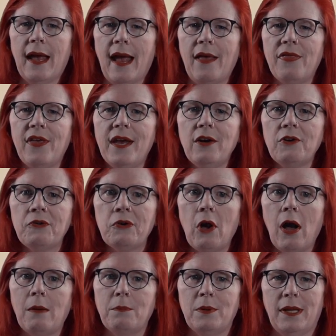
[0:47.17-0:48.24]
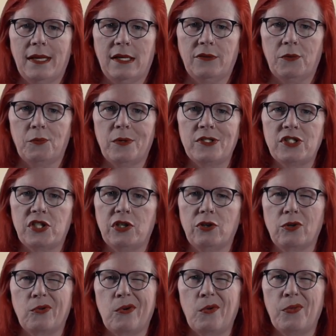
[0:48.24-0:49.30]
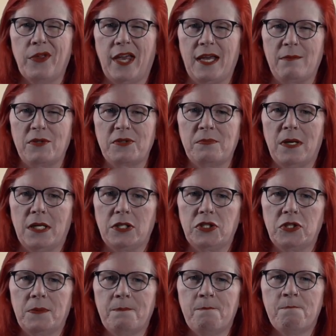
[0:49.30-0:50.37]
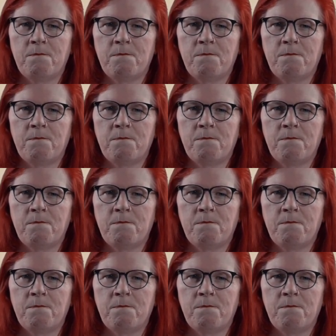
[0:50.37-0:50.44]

and they are not playing the riskier growth game as much.